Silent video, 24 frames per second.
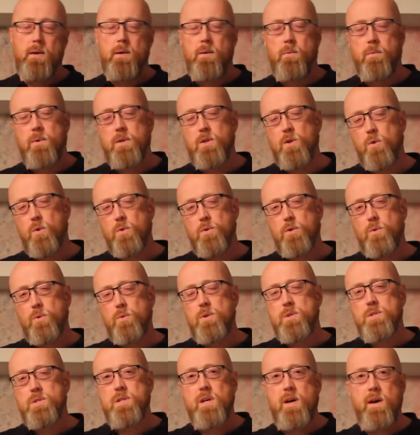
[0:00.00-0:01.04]
We don't know
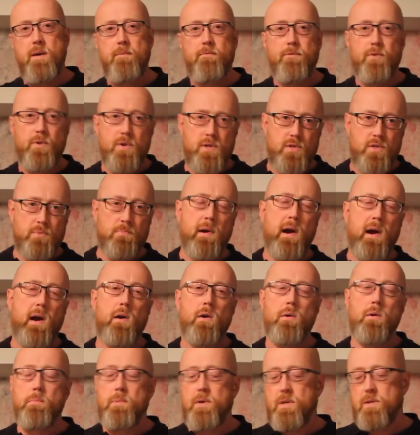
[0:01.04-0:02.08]
the time for each
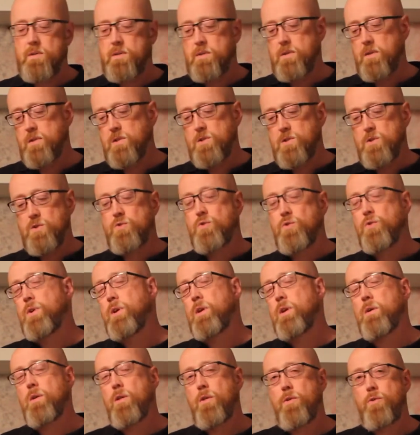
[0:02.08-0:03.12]
barrel, but it's a
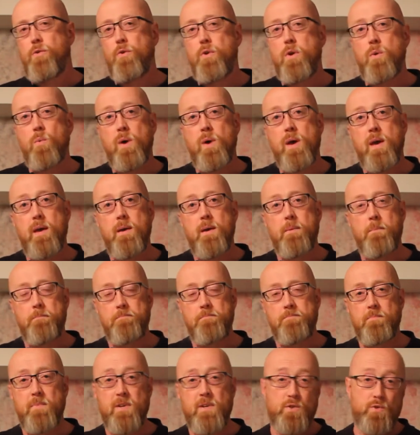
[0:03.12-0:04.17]
three-way
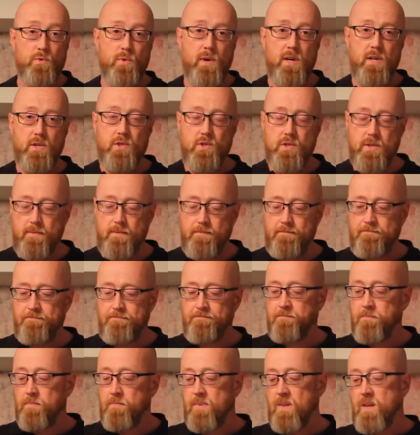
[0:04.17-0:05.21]
maturation.
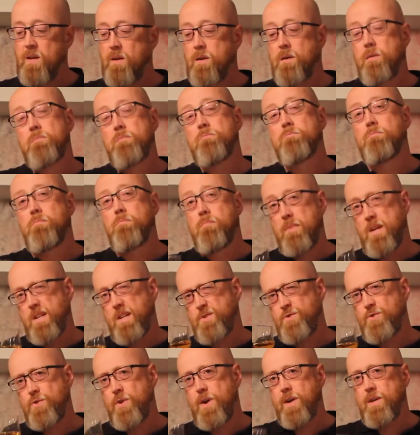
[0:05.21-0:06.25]

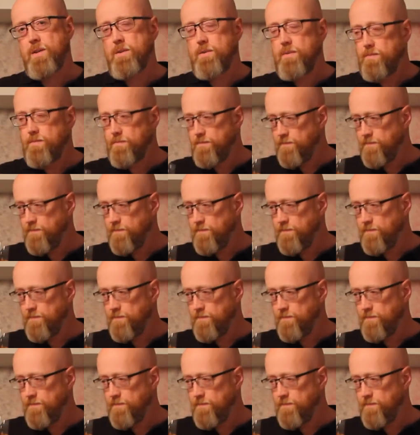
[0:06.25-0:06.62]
Let's try it.